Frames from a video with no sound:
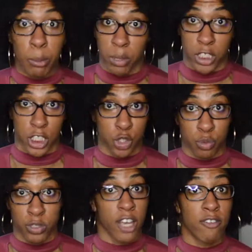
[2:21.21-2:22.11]
books that you
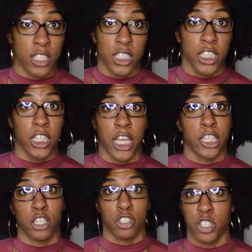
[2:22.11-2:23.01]
definitely need
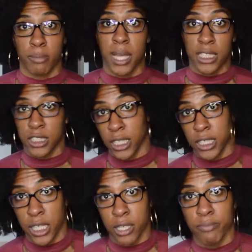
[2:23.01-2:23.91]
in your Gmat
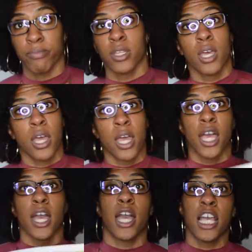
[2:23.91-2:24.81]
studying
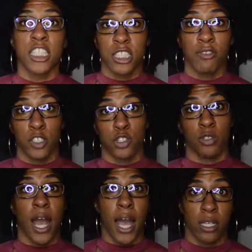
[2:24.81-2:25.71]
is the
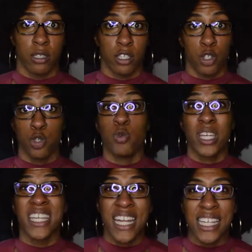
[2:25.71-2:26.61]
official guide. You
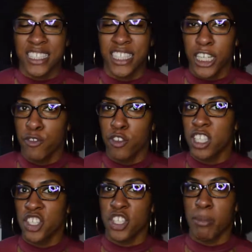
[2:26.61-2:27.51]
cannot study for
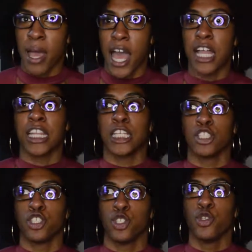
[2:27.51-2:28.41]
the Gmat
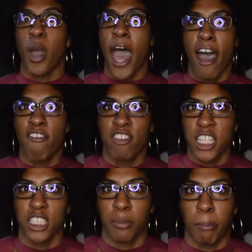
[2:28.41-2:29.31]
unless you have
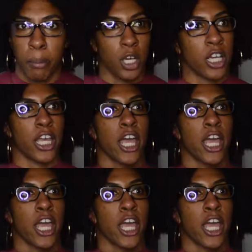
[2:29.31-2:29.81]
this book.